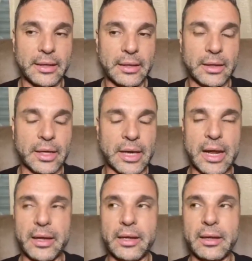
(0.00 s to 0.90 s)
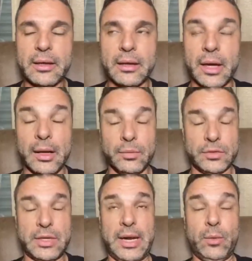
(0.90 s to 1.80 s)
And I
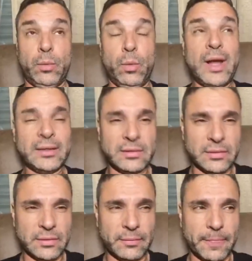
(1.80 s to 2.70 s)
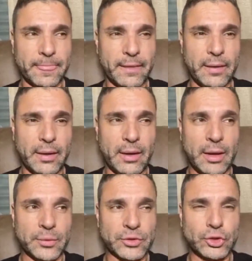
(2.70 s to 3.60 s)
was like, what? I
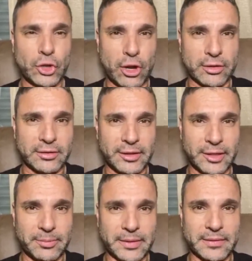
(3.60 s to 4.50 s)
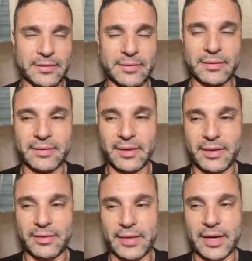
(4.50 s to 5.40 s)
was shocked a little bit.
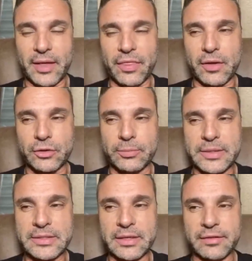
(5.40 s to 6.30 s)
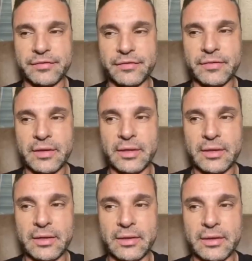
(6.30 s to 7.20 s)
And then I thought to myself,
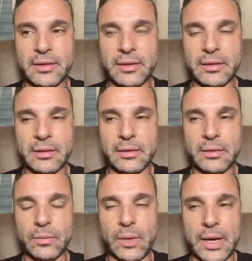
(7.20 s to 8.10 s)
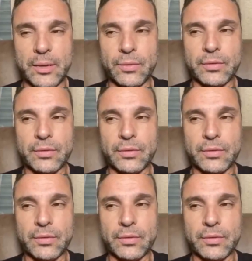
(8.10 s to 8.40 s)
wow,